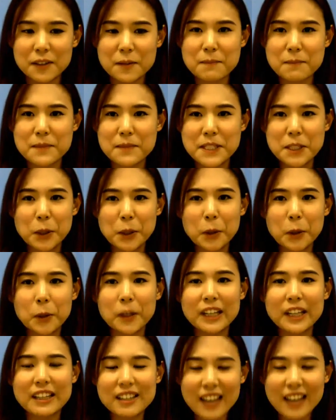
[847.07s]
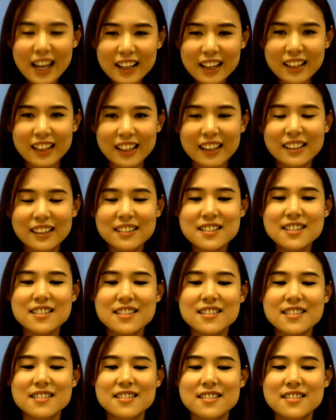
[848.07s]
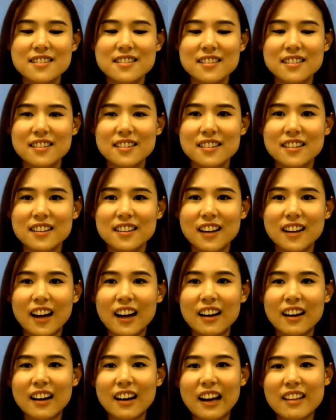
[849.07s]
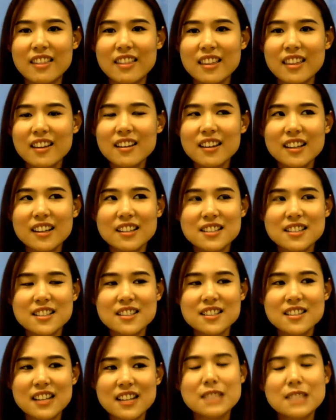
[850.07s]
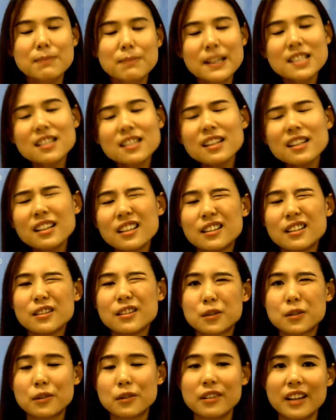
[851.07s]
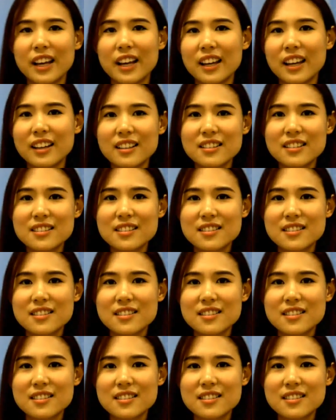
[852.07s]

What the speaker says: So in that case, I think it's, especially in today's